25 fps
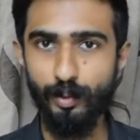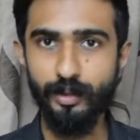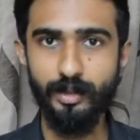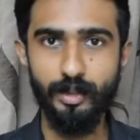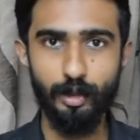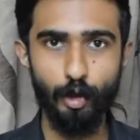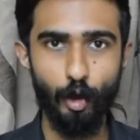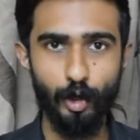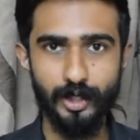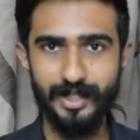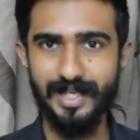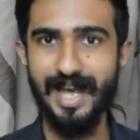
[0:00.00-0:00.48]
with
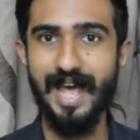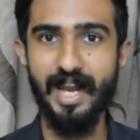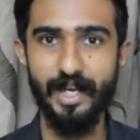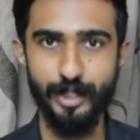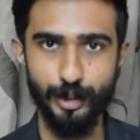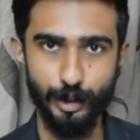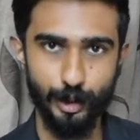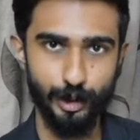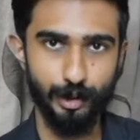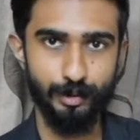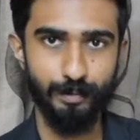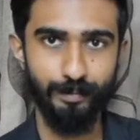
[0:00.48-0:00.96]
your
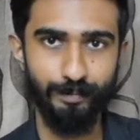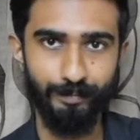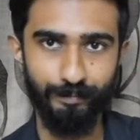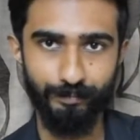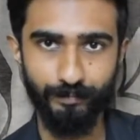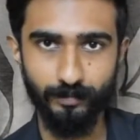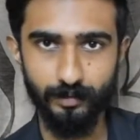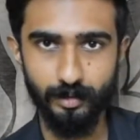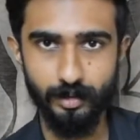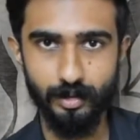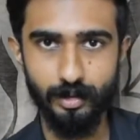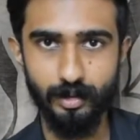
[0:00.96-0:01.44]
challenges.
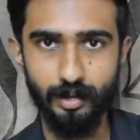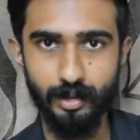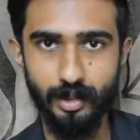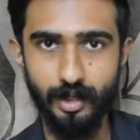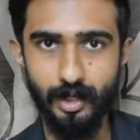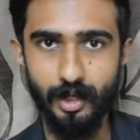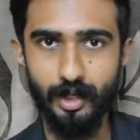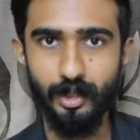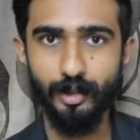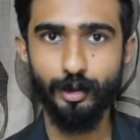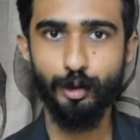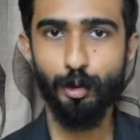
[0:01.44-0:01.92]

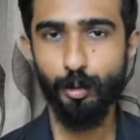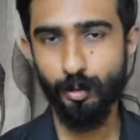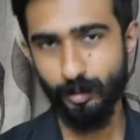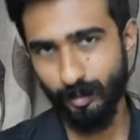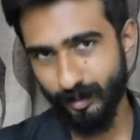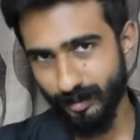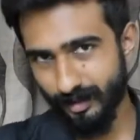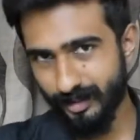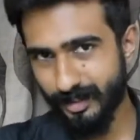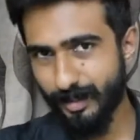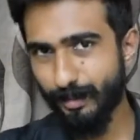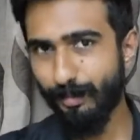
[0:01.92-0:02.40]

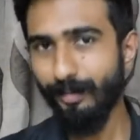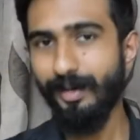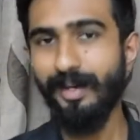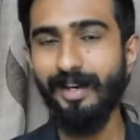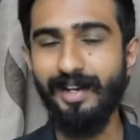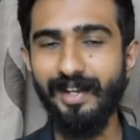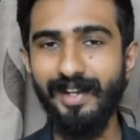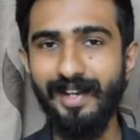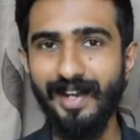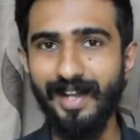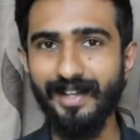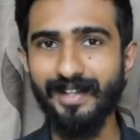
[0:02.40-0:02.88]
So
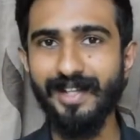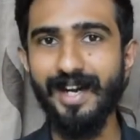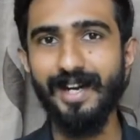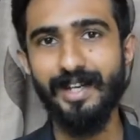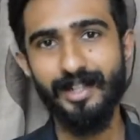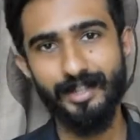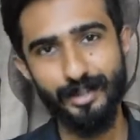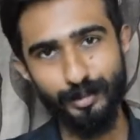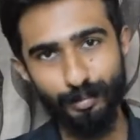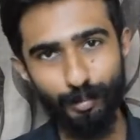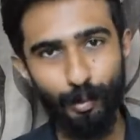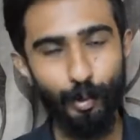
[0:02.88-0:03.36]
similarly like
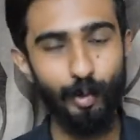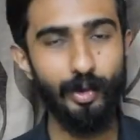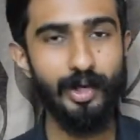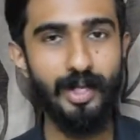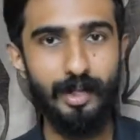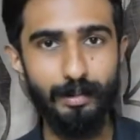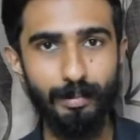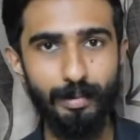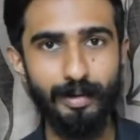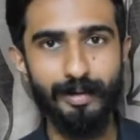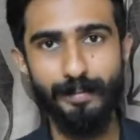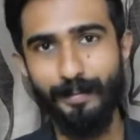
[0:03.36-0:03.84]
that, it's more
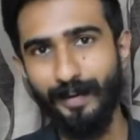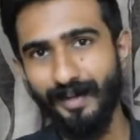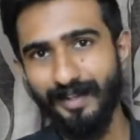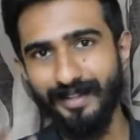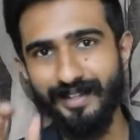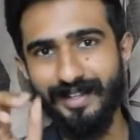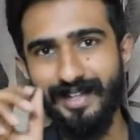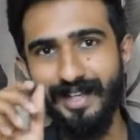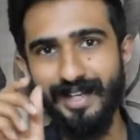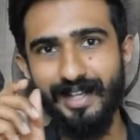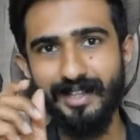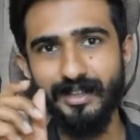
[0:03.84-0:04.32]
deeper,
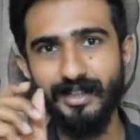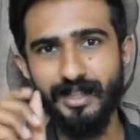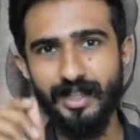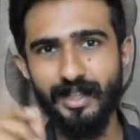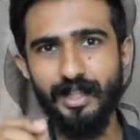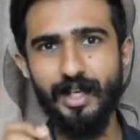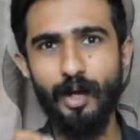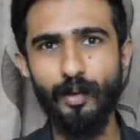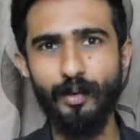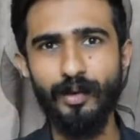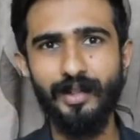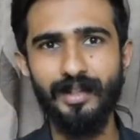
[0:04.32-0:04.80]
but they
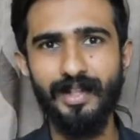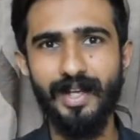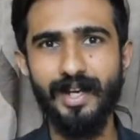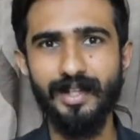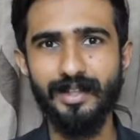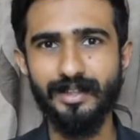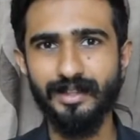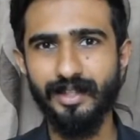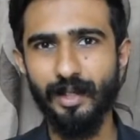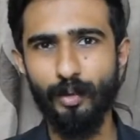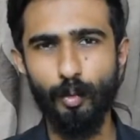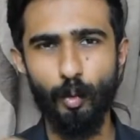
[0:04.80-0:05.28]
sit down and they
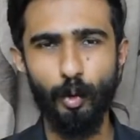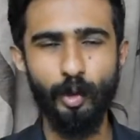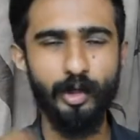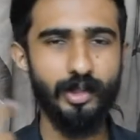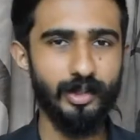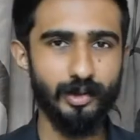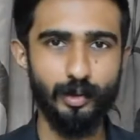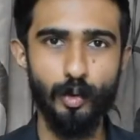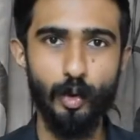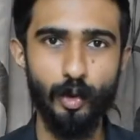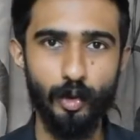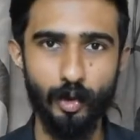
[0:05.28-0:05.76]
understand what
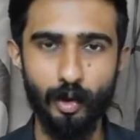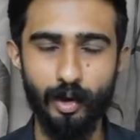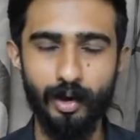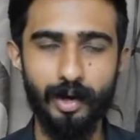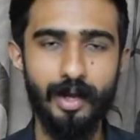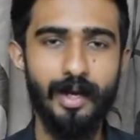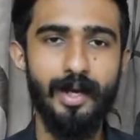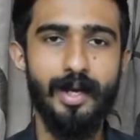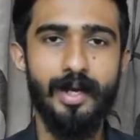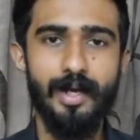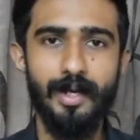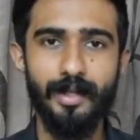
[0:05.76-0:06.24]
is going on.
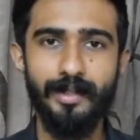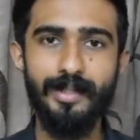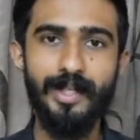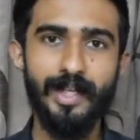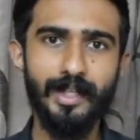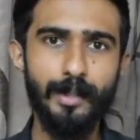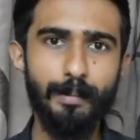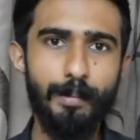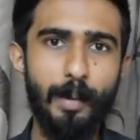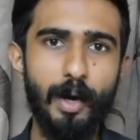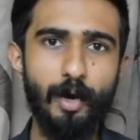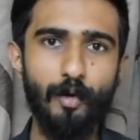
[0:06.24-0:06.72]
The
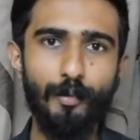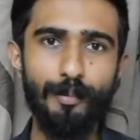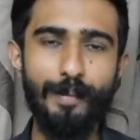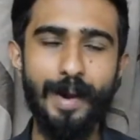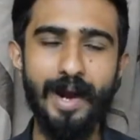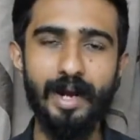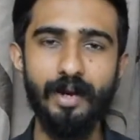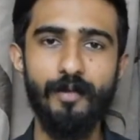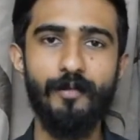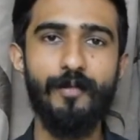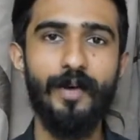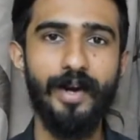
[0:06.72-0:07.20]
other part of
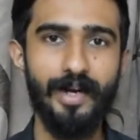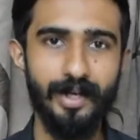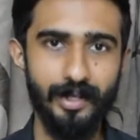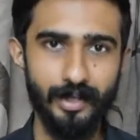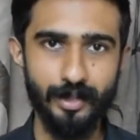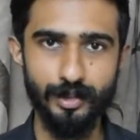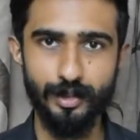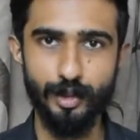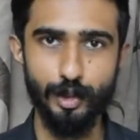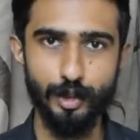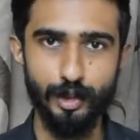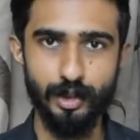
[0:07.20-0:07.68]
pattern
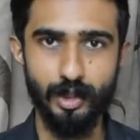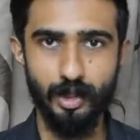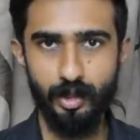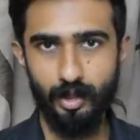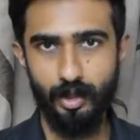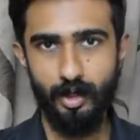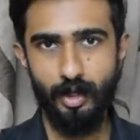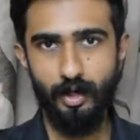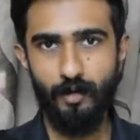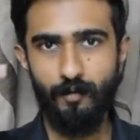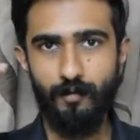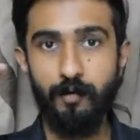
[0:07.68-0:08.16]
finding is this.
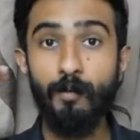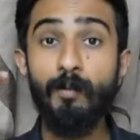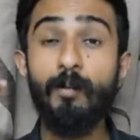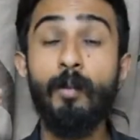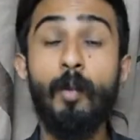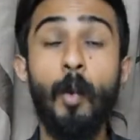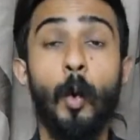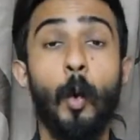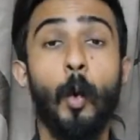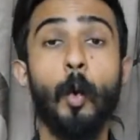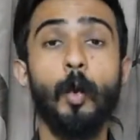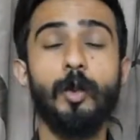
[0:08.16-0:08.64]
For
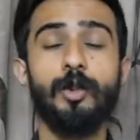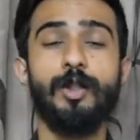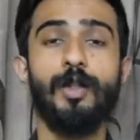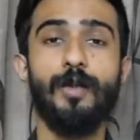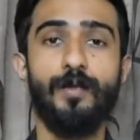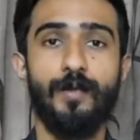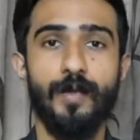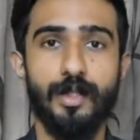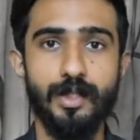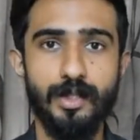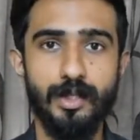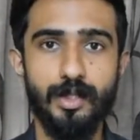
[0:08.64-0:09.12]
most
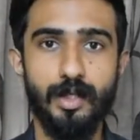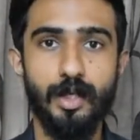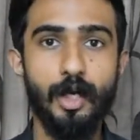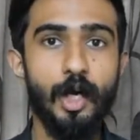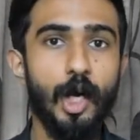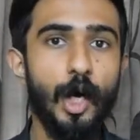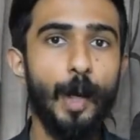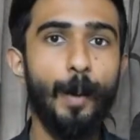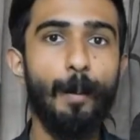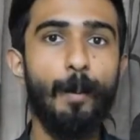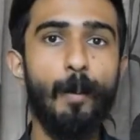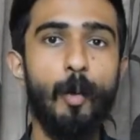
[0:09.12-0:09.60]
of us,
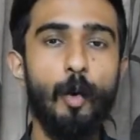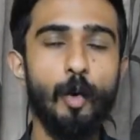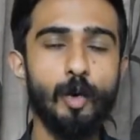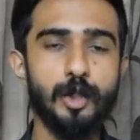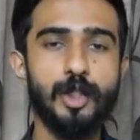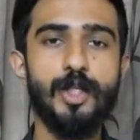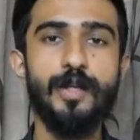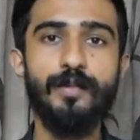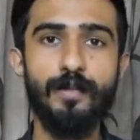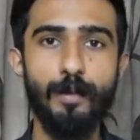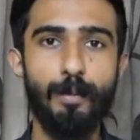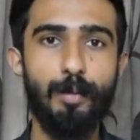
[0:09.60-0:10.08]

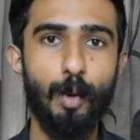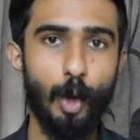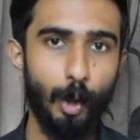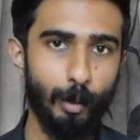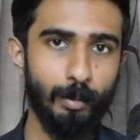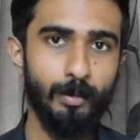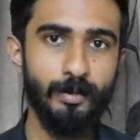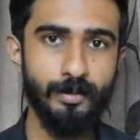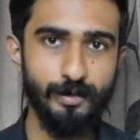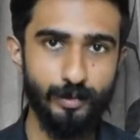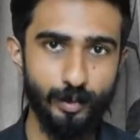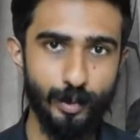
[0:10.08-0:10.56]
most of the
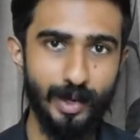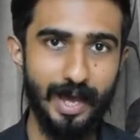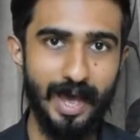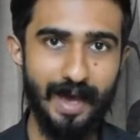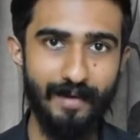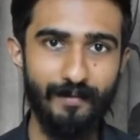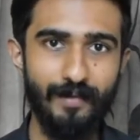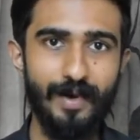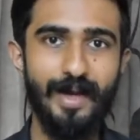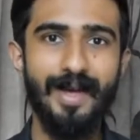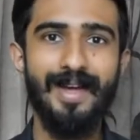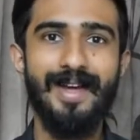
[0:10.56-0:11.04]
problems we
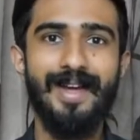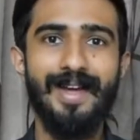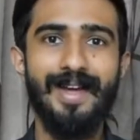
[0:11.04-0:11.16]
have,